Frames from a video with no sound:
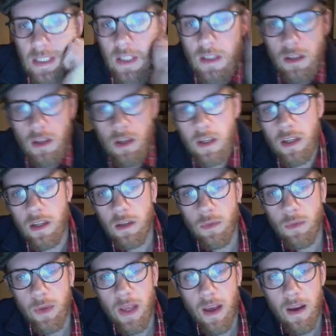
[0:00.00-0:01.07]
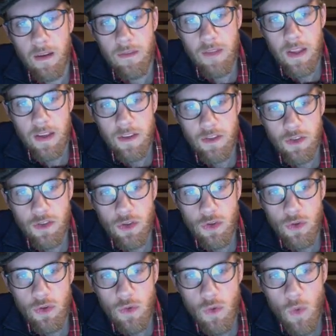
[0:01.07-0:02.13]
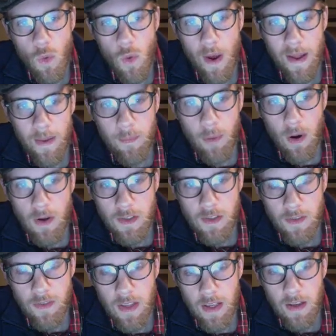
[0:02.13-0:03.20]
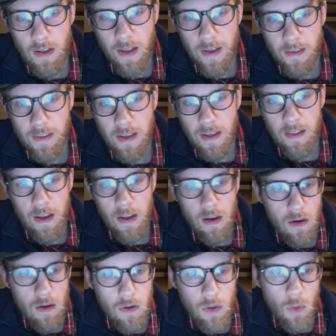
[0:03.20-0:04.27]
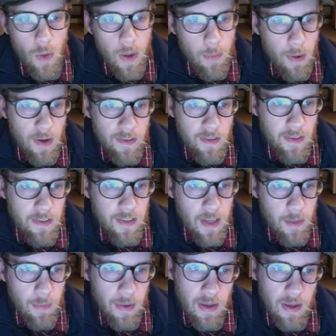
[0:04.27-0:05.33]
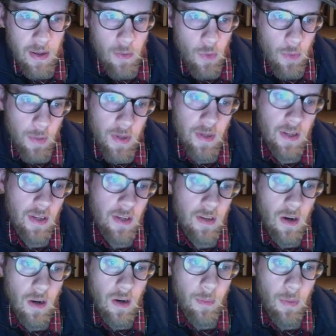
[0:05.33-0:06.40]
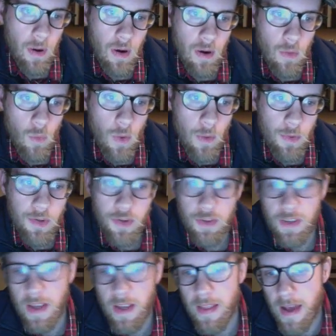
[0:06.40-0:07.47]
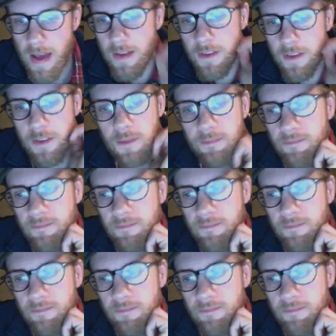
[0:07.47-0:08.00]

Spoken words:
Look, we have these 2 white parts of the helix, and then, oh, the white parts unzip, and we're building a dark part. What would you say that is?